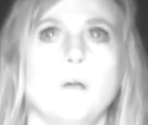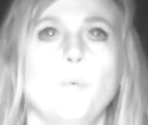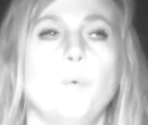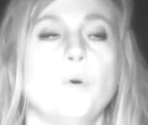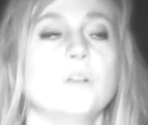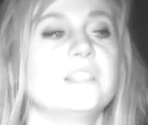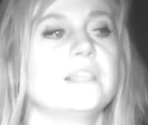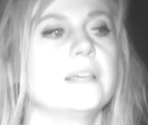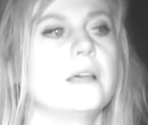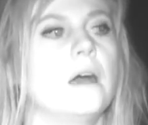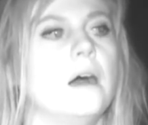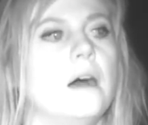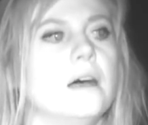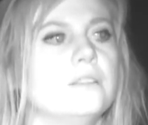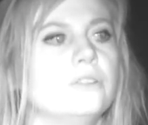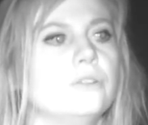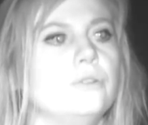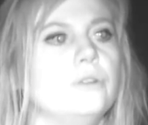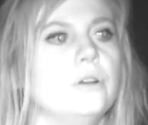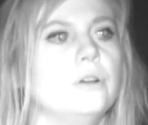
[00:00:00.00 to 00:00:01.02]
Was the
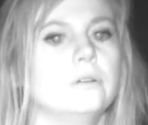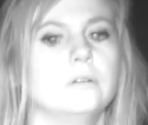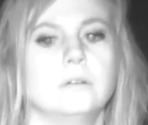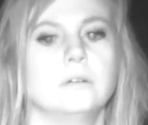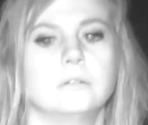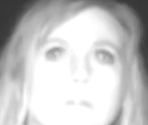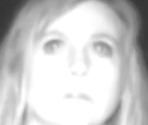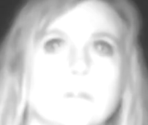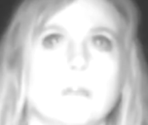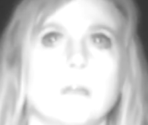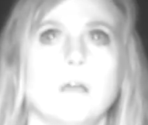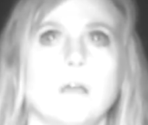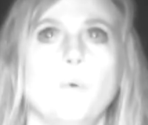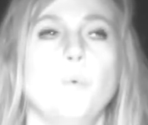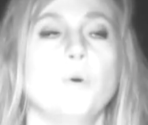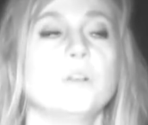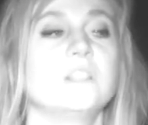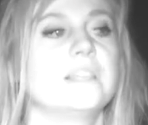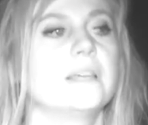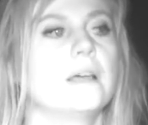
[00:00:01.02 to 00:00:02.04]
castle your...
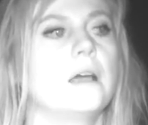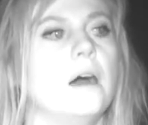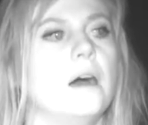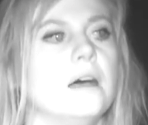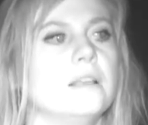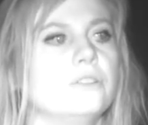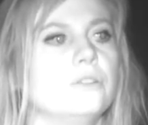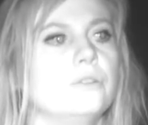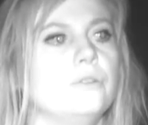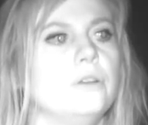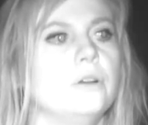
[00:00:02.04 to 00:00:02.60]
Was the castle